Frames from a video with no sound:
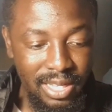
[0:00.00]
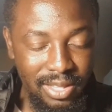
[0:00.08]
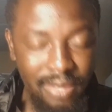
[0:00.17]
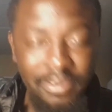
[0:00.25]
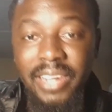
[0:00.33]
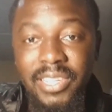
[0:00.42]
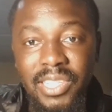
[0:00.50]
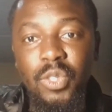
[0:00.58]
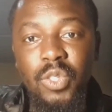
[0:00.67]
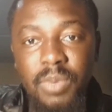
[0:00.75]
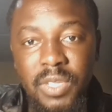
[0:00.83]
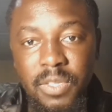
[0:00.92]
the virus can
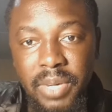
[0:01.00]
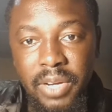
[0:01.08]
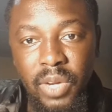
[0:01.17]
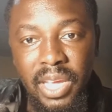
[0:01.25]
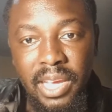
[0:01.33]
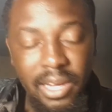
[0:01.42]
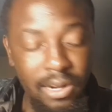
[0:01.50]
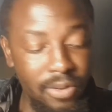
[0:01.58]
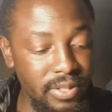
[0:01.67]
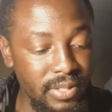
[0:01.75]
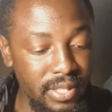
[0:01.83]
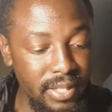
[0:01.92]
also be spread on air
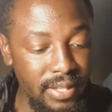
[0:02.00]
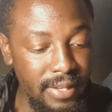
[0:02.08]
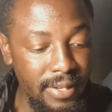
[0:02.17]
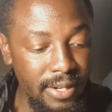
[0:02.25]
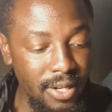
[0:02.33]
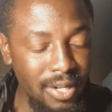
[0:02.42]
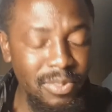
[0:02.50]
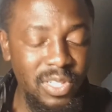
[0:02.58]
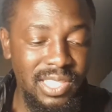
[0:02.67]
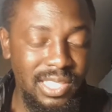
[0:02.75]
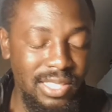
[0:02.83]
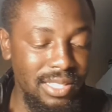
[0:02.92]
currents.
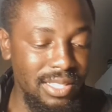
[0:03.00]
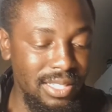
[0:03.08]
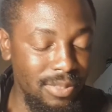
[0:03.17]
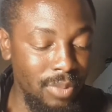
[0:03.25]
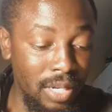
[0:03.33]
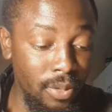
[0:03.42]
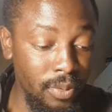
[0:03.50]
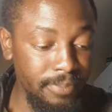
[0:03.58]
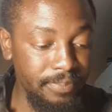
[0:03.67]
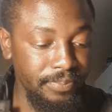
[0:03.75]
Almost, wow.